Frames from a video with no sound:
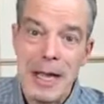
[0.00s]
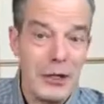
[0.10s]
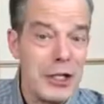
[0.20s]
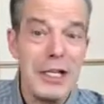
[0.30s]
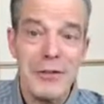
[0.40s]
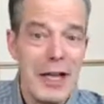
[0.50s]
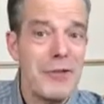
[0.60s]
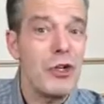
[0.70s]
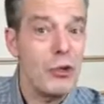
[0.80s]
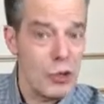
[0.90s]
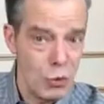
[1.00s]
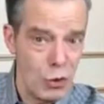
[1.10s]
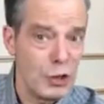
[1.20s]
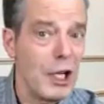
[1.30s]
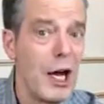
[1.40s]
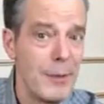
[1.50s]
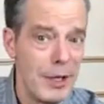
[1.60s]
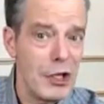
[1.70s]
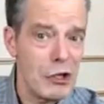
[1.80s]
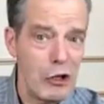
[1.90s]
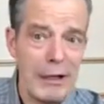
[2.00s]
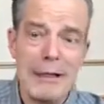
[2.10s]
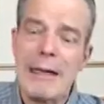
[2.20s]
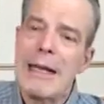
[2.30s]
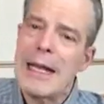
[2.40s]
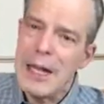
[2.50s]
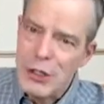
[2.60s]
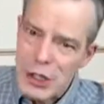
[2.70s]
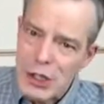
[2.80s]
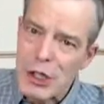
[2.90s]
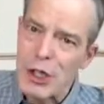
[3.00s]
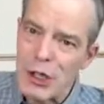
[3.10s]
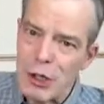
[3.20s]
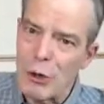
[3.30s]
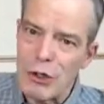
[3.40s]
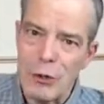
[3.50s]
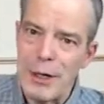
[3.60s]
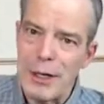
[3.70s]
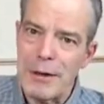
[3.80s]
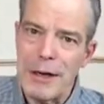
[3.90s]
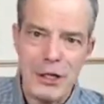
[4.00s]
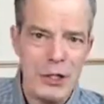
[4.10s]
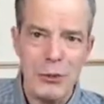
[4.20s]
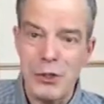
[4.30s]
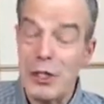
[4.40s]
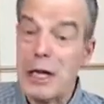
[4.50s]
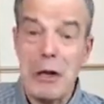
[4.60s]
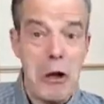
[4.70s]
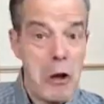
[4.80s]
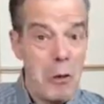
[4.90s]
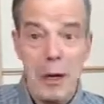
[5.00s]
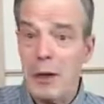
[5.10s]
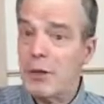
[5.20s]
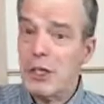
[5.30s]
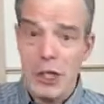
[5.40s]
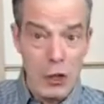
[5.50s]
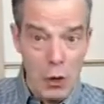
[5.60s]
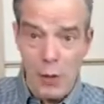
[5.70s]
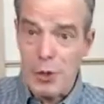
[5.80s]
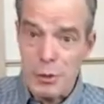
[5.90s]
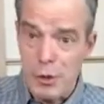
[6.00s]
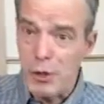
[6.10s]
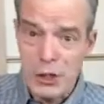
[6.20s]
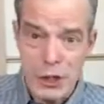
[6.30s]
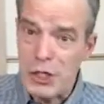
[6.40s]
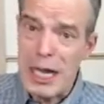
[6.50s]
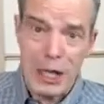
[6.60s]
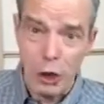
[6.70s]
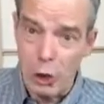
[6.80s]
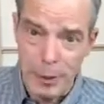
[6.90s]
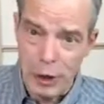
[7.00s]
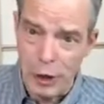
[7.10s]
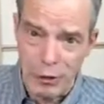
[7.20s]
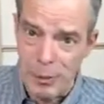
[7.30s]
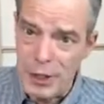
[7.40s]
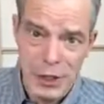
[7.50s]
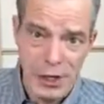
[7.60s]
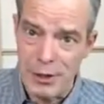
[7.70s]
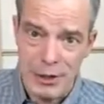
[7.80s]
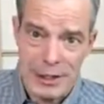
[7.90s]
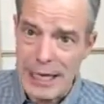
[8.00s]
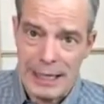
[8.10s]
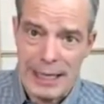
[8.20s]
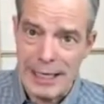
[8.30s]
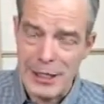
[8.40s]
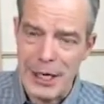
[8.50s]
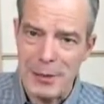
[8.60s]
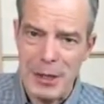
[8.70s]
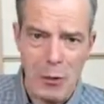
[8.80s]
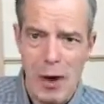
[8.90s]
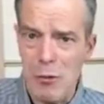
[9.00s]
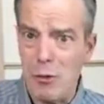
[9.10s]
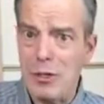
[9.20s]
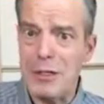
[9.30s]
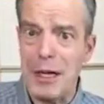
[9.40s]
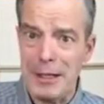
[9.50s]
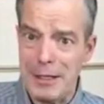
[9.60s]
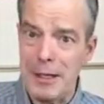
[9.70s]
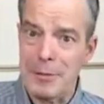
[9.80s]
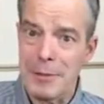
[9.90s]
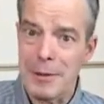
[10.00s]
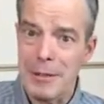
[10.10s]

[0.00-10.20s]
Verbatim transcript: It didn't even have to use the word come initially, and just coax her in. And she would say, Well, this enormous person is not looming over me, scaring the daylights out of me. Why wouldn't I come?